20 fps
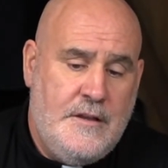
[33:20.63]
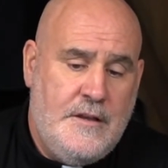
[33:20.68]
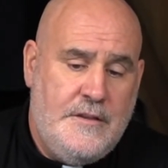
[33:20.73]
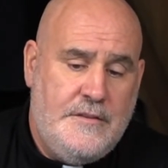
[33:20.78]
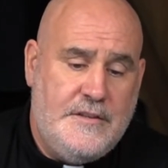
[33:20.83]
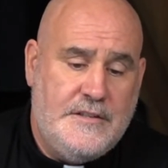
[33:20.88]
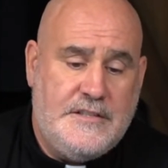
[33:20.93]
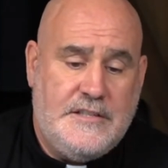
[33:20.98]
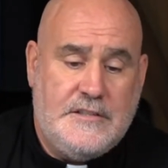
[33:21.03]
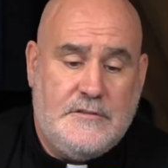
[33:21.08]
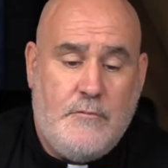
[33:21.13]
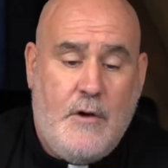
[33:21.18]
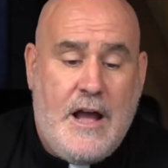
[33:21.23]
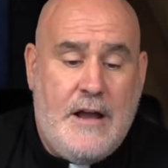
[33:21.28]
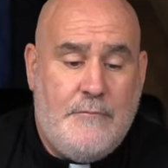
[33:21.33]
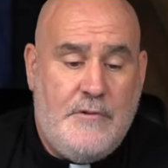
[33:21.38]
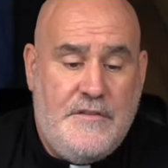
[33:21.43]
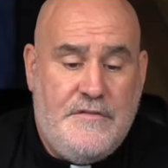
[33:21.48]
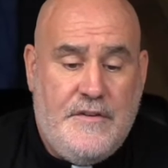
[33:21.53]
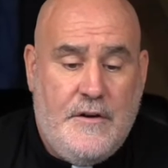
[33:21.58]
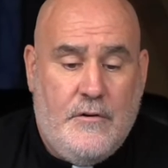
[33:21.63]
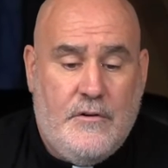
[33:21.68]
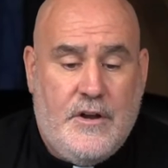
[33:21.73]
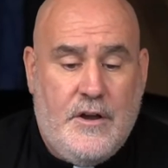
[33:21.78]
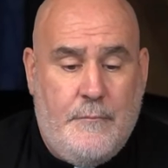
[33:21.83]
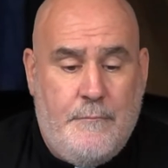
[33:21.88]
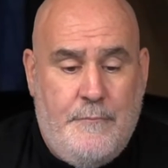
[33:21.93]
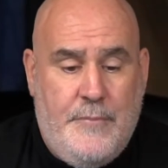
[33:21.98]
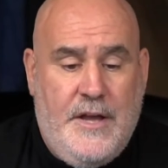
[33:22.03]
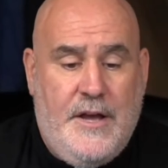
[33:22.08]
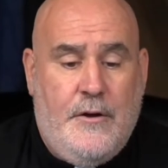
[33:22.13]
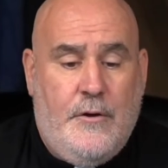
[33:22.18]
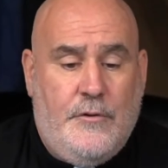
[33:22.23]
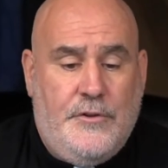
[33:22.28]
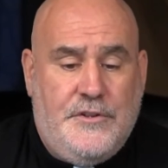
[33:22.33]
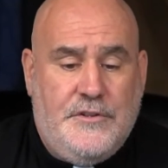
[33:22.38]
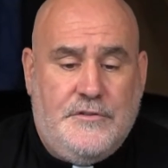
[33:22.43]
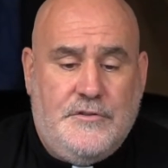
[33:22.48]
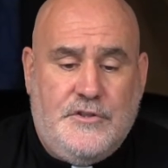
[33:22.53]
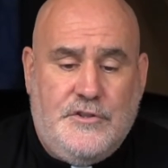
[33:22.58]
This is why we felt
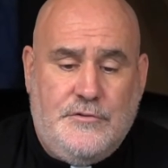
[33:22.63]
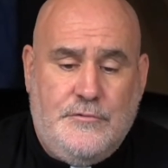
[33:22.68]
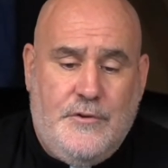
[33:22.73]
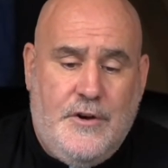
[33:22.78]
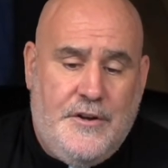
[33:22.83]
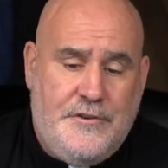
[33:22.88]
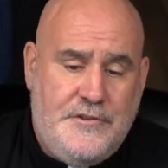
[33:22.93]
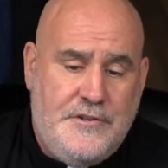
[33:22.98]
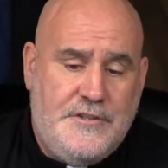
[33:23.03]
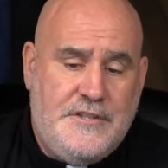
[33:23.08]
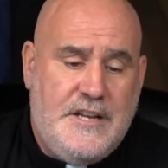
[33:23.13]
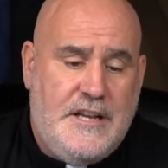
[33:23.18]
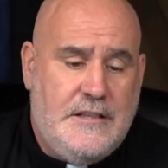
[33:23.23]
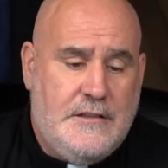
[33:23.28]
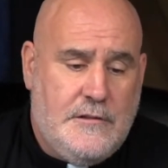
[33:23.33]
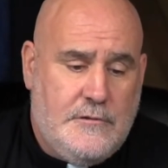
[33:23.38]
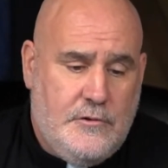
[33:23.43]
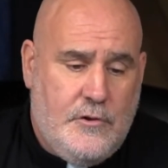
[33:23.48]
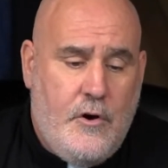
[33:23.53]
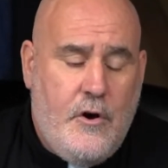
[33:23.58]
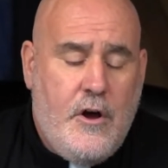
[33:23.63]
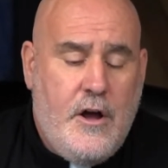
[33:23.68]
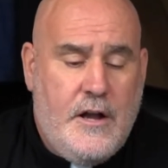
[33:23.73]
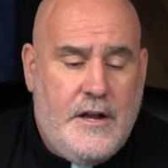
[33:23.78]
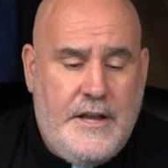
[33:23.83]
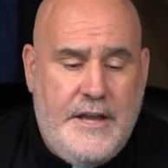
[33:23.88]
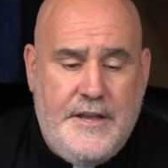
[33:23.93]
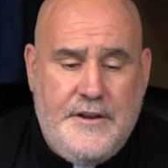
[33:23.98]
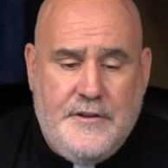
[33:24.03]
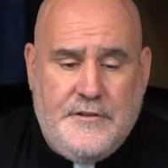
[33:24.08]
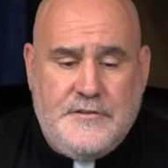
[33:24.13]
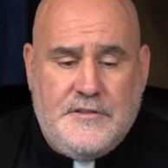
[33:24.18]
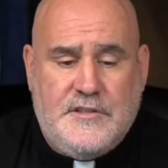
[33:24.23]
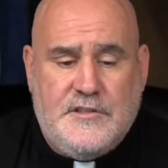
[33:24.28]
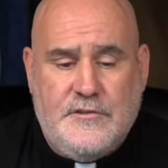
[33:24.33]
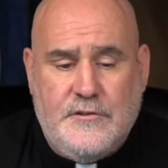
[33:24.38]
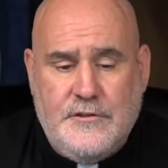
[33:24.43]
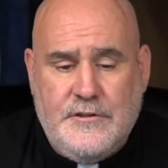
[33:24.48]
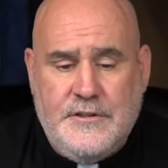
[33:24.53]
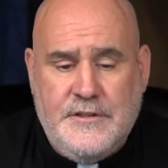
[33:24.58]
compelled to undertake the long and
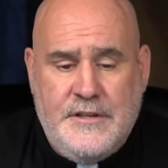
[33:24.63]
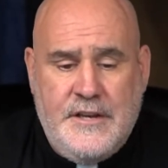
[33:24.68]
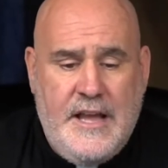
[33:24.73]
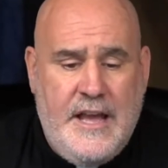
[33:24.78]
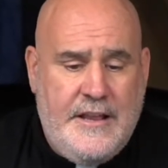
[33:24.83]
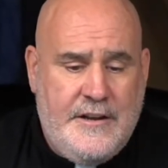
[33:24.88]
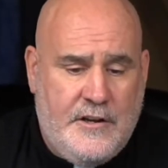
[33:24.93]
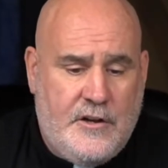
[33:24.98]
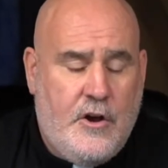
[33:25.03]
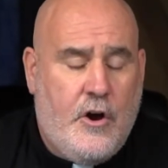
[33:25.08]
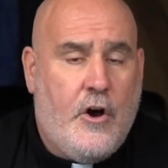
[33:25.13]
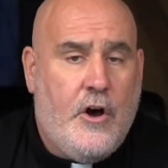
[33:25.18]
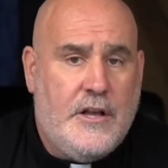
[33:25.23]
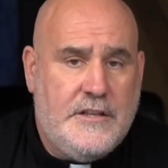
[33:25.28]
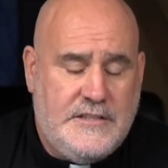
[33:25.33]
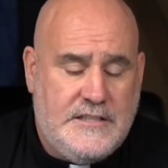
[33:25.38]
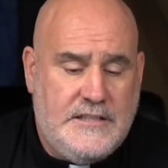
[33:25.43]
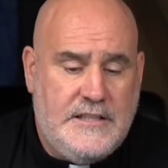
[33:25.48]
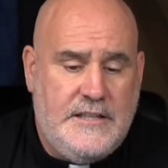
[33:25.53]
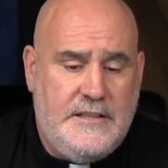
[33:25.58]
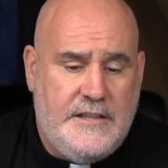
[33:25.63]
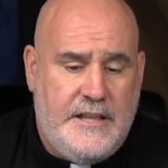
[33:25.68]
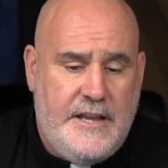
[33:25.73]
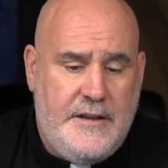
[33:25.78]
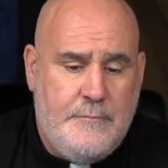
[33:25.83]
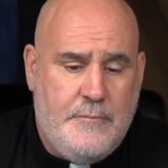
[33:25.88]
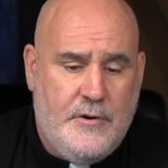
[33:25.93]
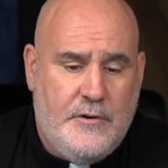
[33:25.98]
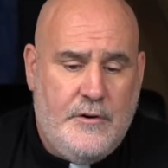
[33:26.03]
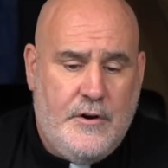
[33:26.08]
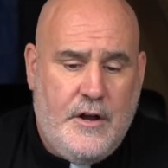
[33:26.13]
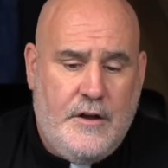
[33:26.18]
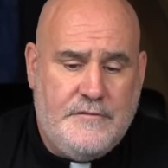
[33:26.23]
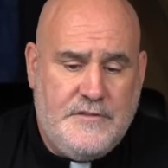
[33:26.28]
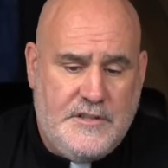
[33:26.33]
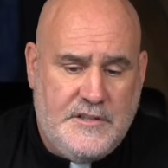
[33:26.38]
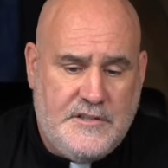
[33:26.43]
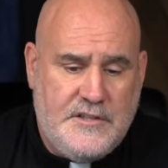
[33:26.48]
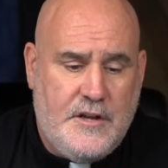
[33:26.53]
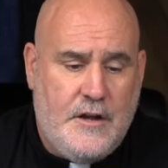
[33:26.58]
uncertain and costly labor of
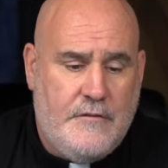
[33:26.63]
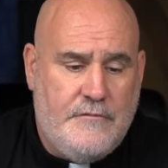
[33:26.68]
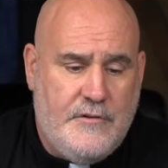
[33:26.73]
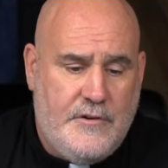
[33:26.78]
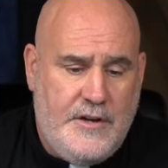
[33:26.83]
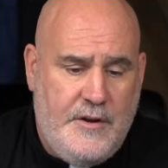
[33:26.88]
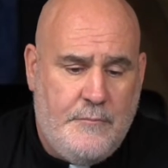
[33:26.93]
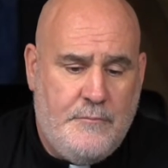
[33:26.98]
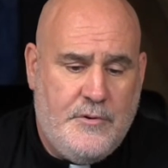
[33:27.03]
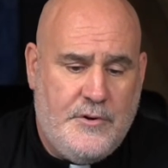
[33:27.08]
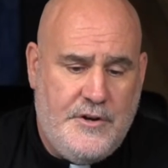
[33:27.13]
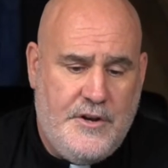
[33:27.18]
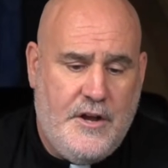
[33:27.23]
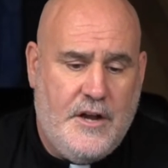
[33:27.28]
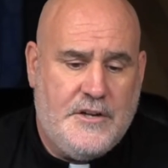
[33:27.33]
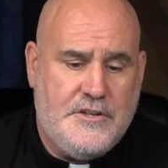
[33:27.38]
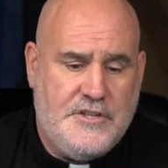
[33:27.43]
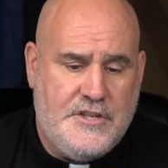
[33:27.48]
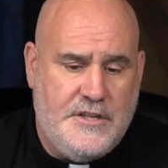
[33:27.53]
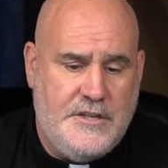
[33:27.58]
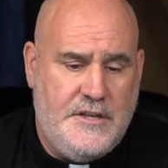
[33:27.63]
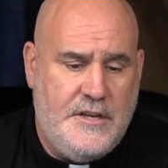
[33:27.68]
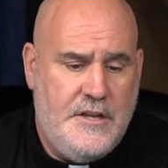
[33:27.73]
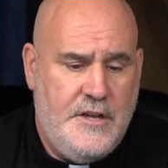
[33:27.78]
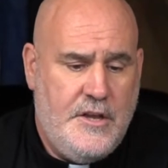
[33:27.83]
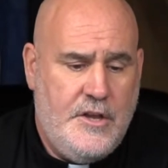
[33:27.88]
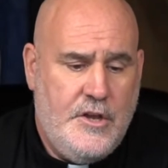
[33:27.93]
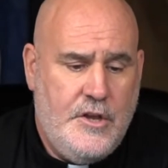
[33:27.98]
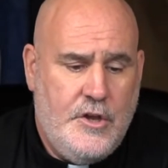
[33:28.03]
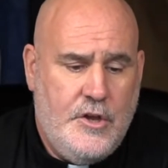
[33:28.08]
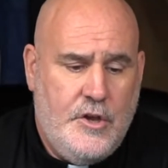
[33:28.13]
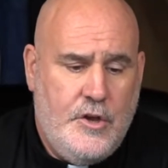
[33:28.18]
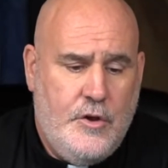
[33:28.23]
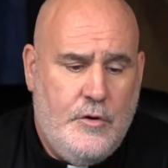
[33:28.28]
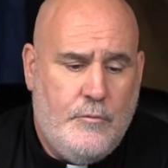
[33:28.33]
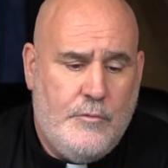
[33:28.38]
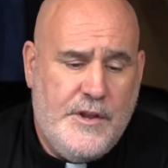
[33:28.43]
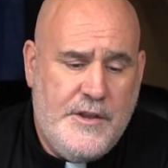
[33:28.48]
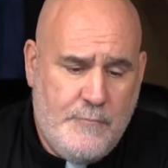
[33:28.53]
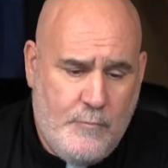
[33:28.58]
discovery and production.
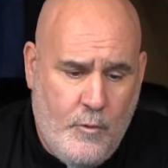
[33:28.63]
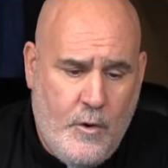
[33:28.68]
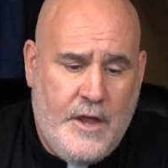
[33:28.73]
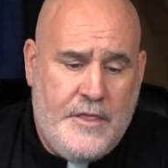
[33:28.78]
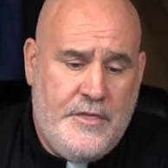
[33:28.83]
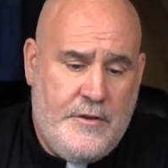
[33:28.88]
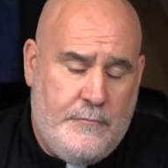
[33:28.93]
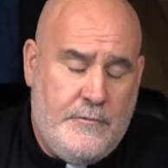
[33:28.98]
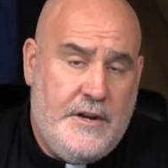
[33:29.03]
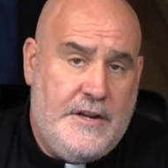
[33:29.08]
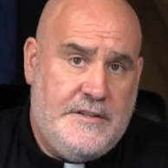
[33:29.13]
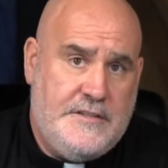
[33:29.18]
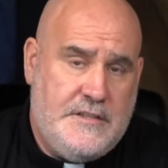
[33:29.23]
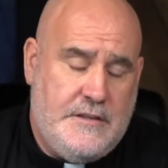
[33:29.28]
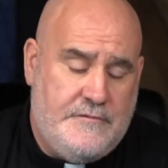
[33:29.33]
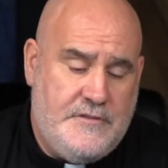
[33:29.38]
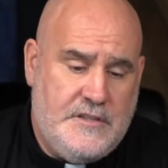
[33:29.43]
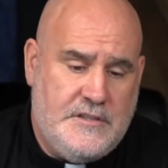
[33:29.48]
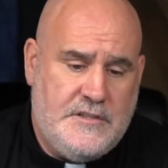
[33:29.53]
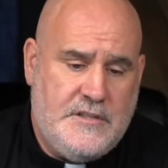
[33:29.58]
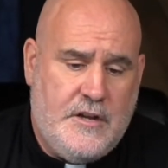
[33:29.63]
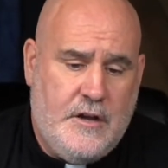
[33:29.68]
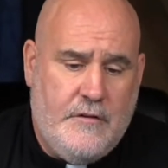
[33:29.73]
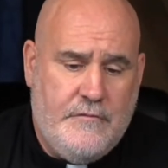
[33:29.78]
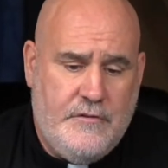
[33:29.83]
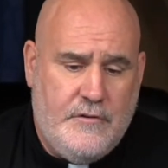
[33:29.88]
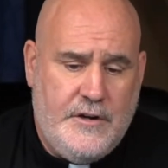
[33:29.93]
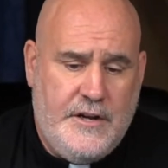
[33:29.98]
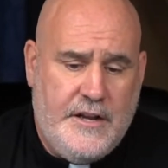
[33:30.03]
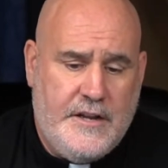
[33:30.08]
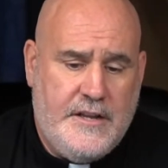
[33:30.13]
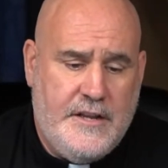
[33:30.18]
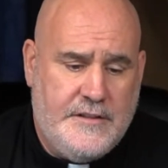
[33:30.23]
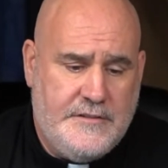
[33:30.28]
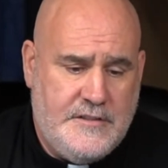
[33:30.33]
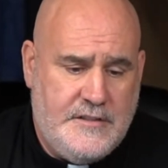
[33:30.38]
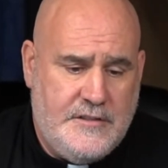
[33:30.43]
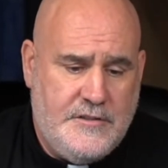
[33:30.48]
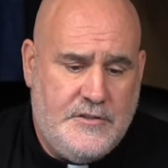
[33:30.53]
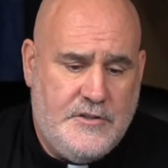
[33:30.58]
We won the race of discovery
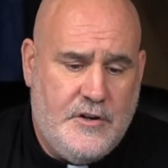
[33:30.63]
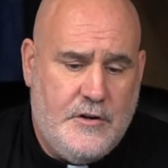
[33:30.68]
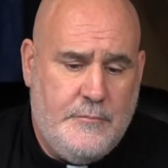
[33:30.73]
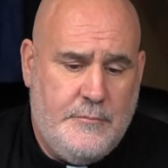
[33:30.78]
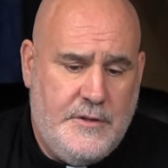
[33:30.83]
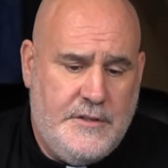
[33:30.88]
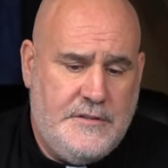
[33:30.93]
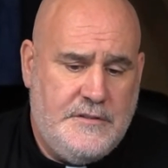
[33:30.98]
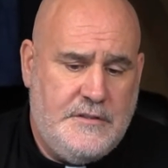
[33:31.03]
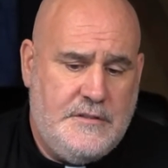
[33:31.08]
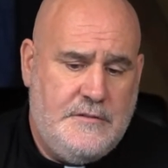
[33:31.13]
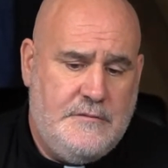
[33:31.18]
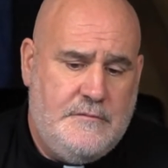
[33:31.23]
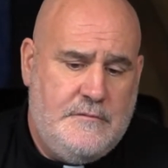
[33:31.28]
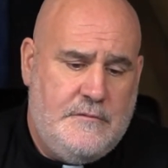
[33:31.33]
against the Germans.